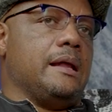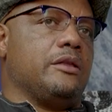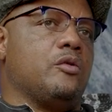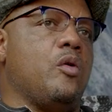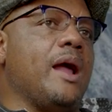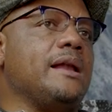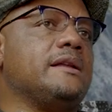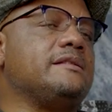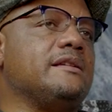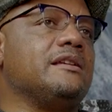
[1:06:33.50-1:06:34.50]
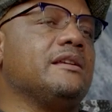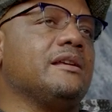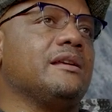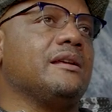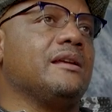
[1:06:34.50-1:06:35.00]
the quality,
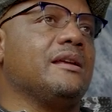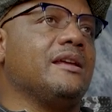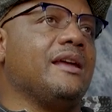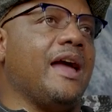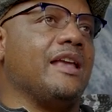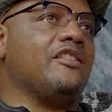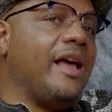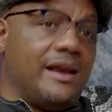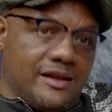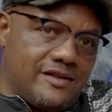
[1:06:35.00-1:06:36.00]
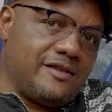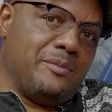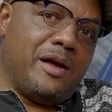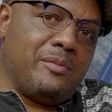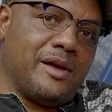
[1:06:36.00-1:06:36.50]
I challenge
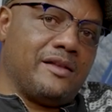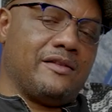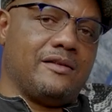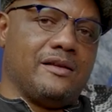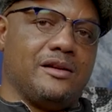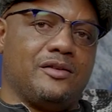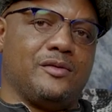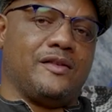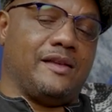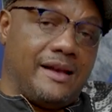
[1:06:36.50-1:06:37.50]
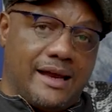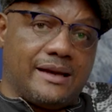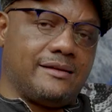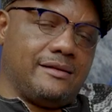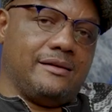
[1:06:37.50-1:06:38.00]
Zimbabweans to
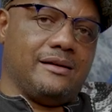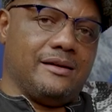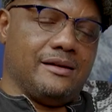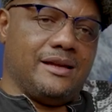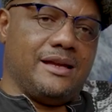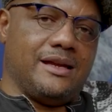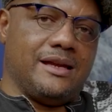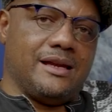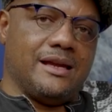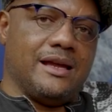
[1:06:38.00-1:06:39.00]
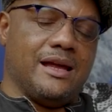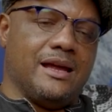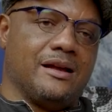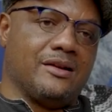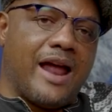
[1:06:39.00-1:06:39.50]
select the
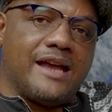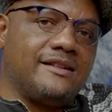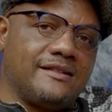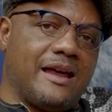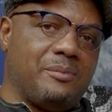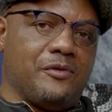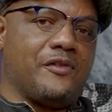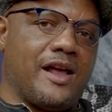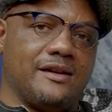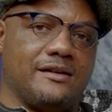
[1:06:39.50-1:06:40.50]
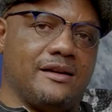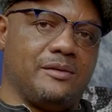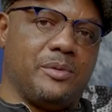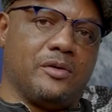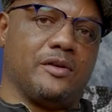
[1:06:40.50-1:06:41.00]
right type of
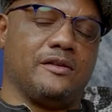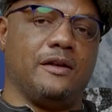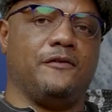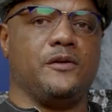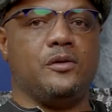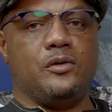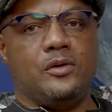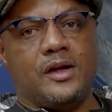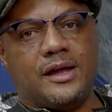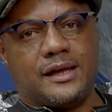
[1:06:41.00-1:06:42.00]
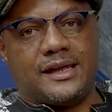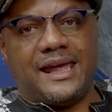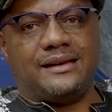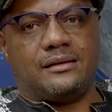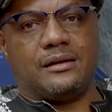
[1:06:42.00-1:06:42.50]
candidate, because if you
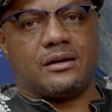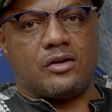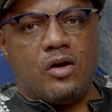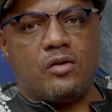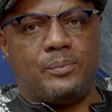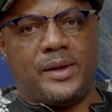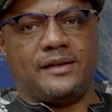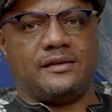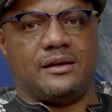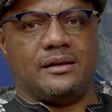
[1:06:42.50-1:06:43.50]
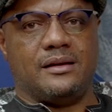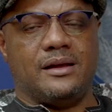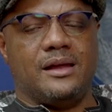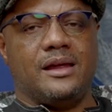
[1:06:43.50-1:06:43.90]
get the wrong person